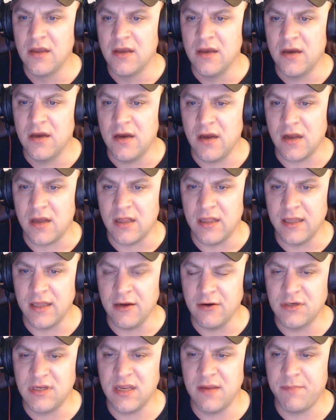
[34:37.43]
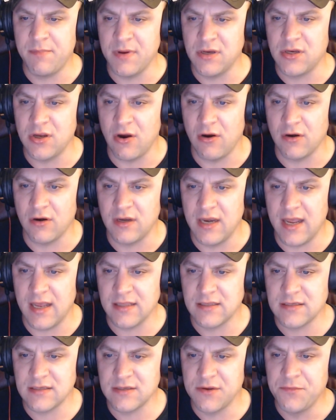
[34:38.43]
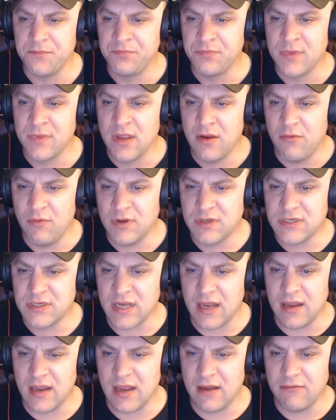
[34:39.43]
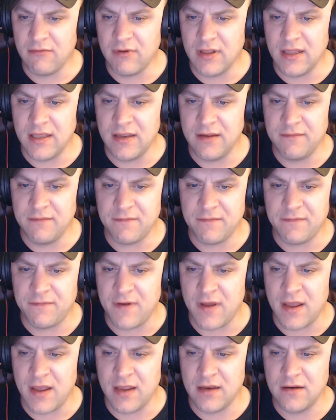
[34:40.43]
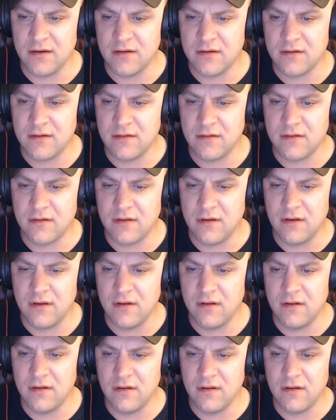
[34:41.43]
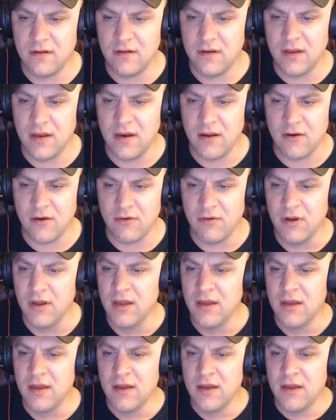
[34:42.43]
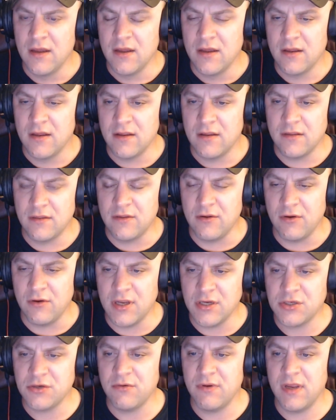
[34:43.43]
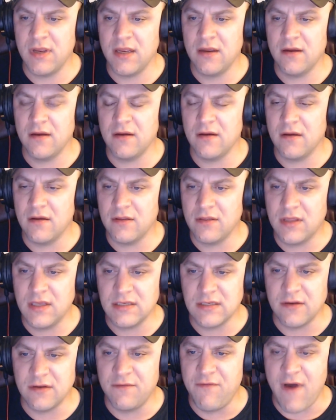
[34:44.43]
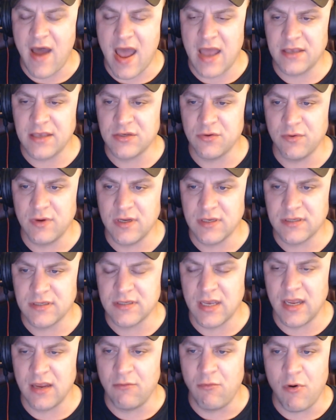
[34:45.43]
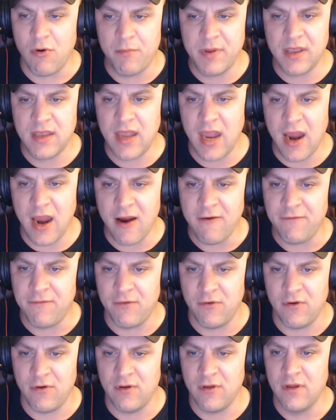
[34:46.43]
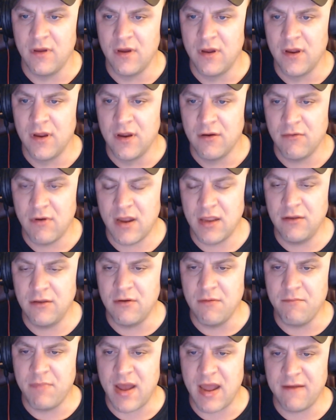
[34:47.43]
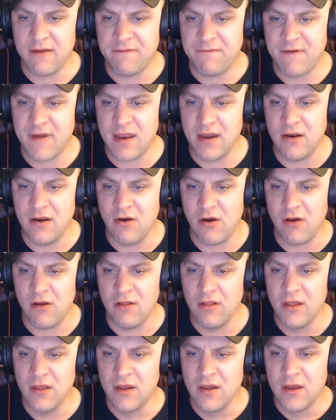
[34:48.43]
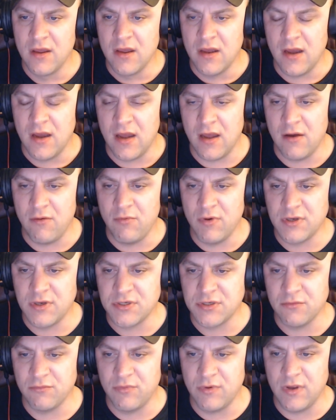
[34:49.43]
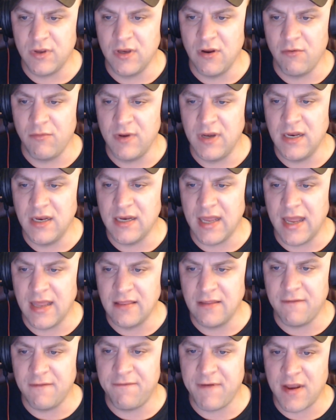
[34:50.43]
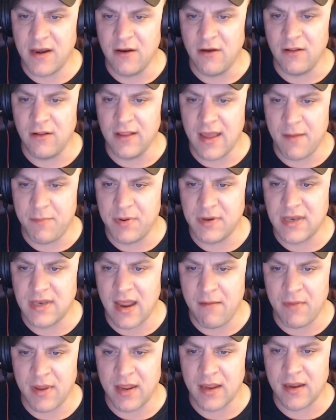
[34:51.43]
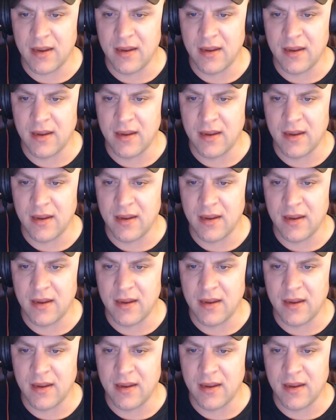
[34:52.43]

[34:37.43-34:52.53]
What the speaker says: clear, deep, and dark nets, which I really find, they're issuing these advisories saying, well, be careful, right? You can buy fentanyl which, we need to end the fentanyl epidemic.